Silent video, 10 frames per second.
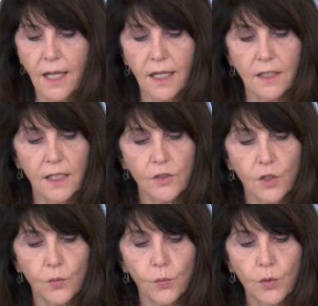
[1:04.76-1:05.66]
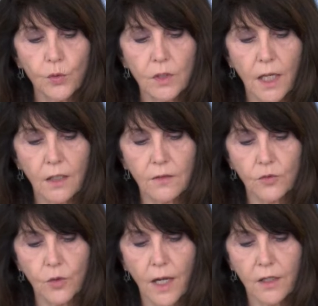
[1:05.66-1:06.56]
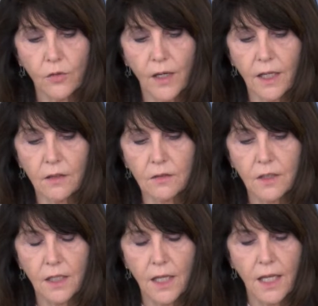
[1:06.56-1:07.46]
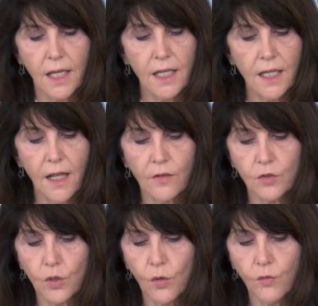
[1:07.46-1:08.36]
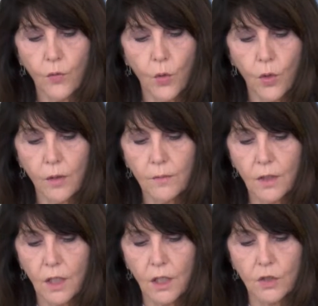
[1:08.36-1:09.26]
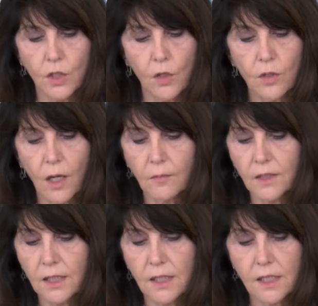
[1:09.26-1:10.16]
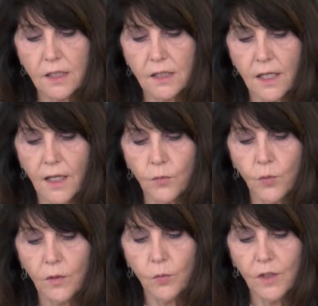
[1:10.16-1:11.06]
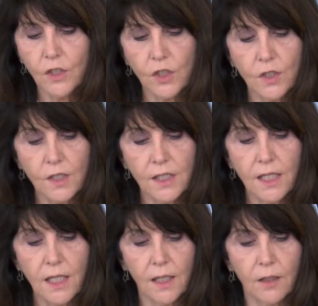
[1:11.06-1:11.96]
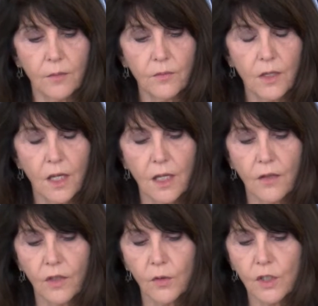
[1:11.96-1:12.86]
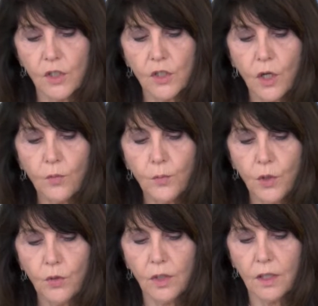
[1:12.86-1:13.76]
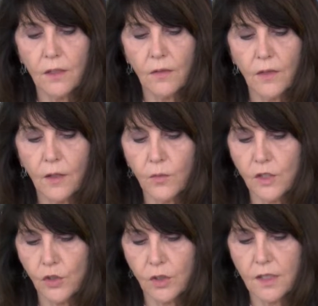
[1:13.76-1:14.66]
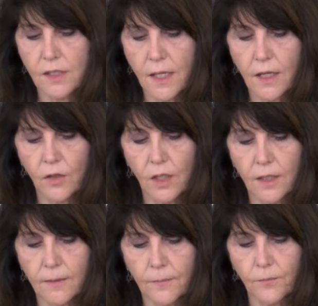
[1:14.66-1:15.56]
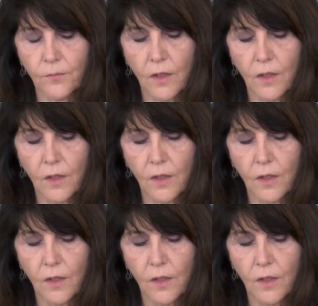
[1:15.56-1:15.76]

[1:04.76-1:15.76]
and as a root out of dry ground. He hath no form, no comeliness, and when we shall see him, there is no beauty that we should desire him.